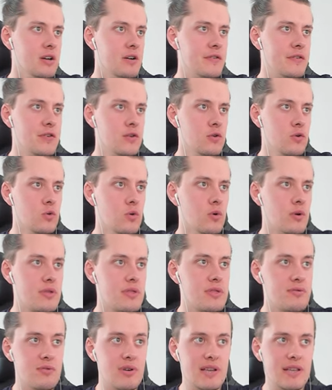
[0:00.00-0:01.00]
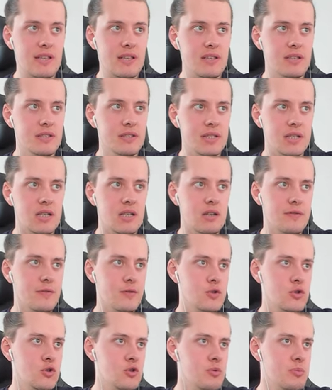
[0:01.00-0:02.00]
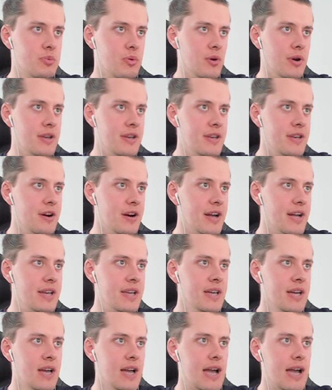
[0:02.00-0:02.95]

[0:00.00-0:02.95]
Fuel three litres, enough for two point nine.